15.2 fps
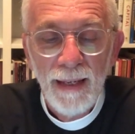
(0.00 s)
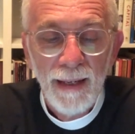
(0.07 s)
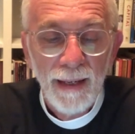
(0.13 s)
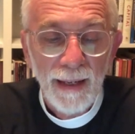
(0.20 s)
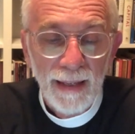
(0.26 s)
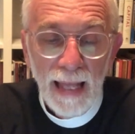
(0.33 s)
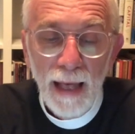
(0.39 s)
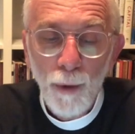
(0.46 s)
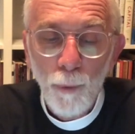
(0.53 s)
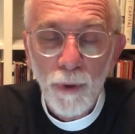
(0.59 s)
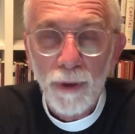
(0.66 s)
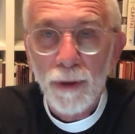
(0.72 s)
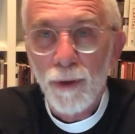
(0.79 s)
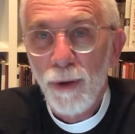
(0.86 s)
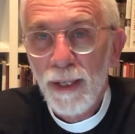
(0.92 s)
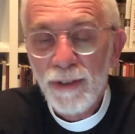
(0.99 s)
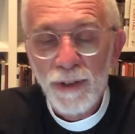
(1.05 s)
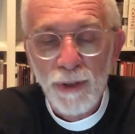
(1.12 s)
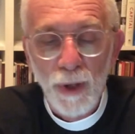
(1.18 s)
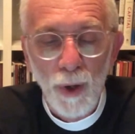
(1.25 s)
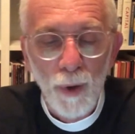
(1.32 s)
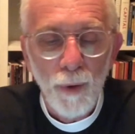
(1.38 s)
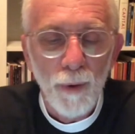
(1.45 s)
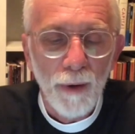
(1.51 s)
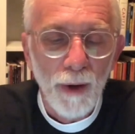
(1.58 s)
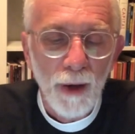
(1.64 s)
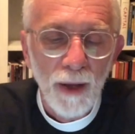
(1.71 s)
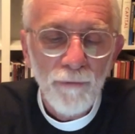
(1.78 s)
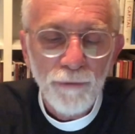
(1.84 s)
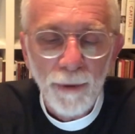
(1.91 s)
And now we're going to go
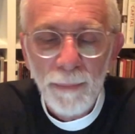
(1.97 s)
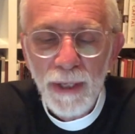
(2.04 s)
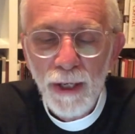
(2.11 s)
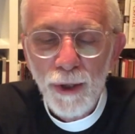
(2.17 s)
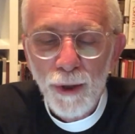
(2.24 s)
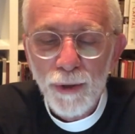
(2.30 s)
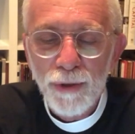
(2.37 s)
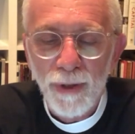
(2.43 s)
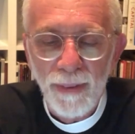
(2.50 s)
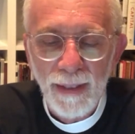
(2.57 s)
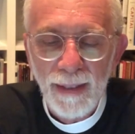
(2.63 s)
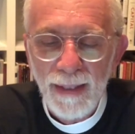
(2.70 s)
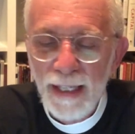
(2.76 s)
on from here to the